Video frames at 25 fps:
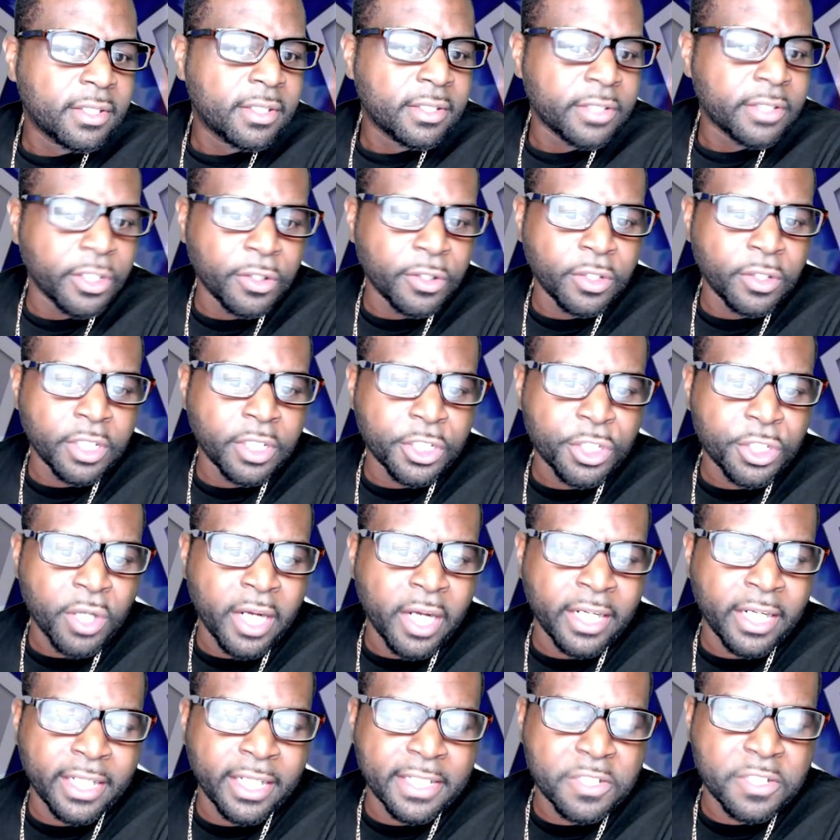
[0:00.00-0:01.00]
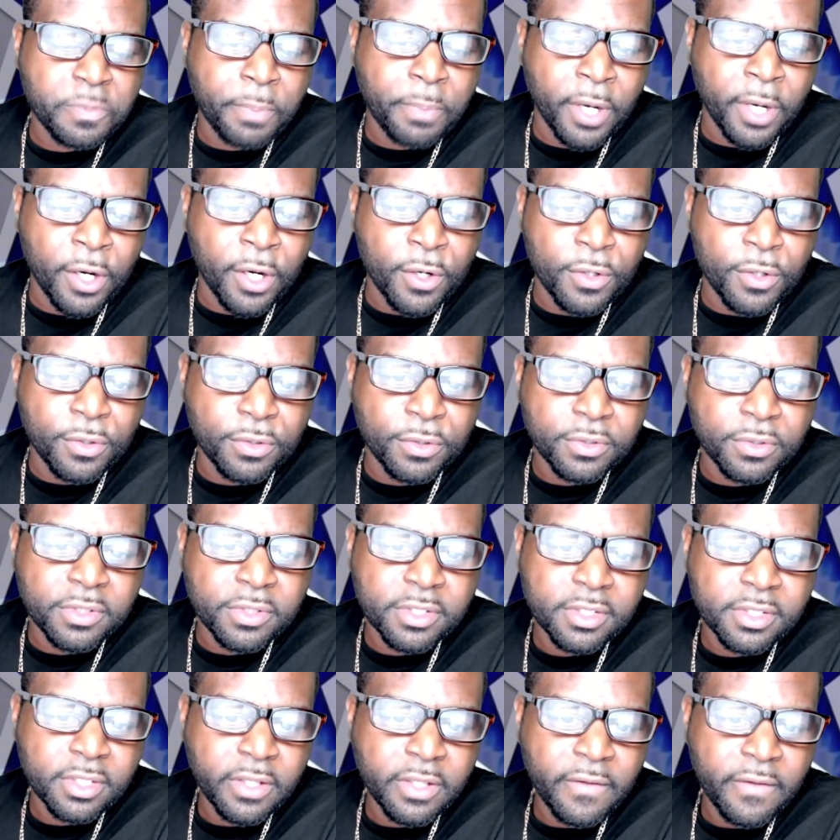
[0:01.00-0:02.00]
they're going to try to expose
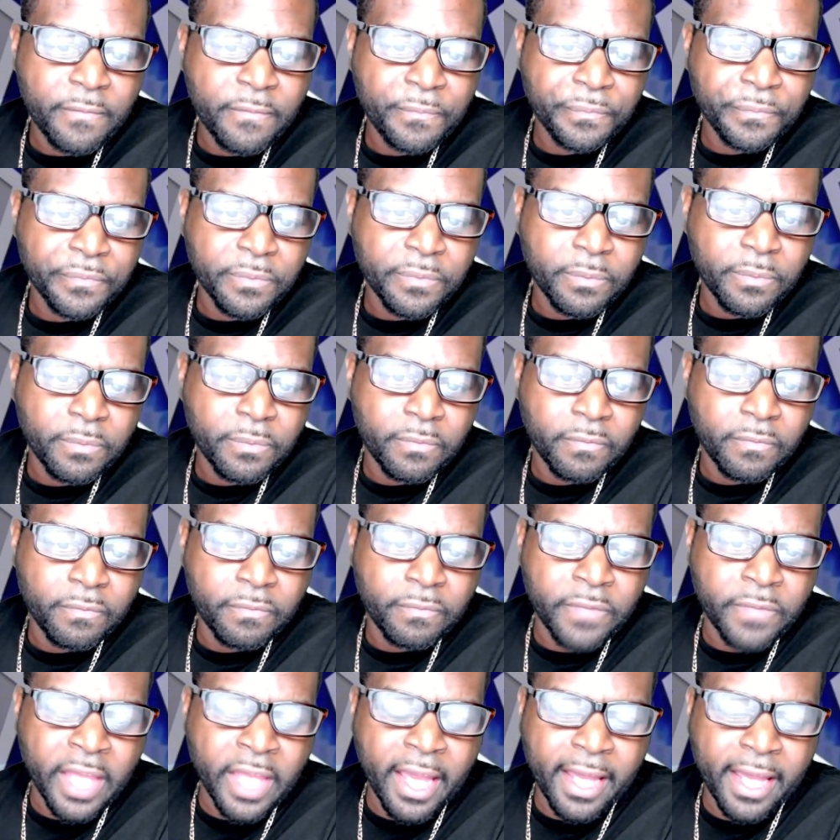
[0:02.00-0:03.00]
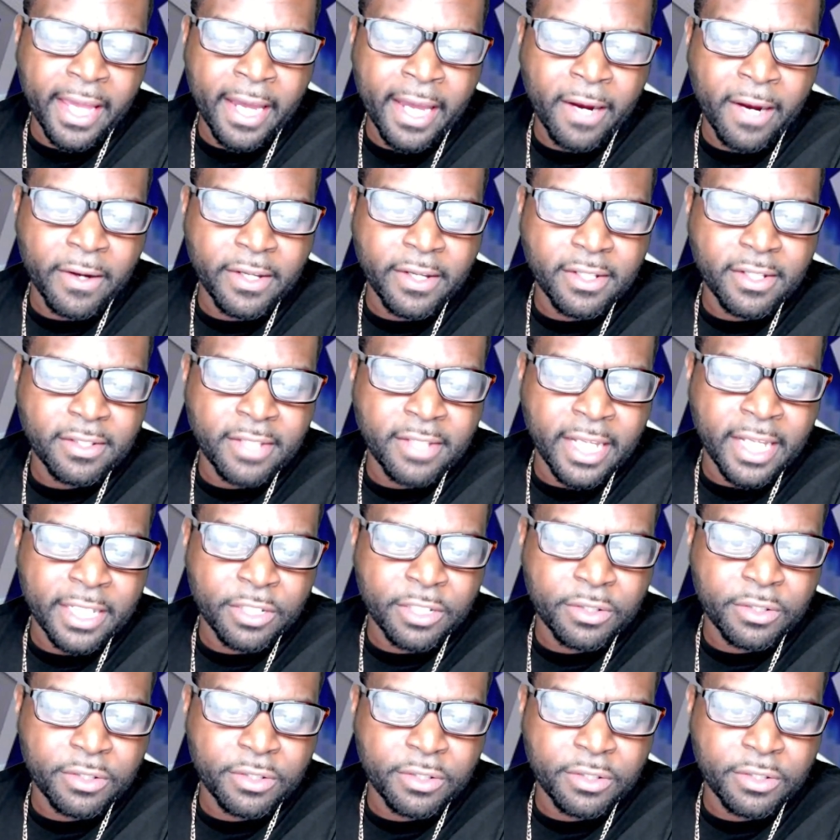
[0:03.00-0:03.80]
that area that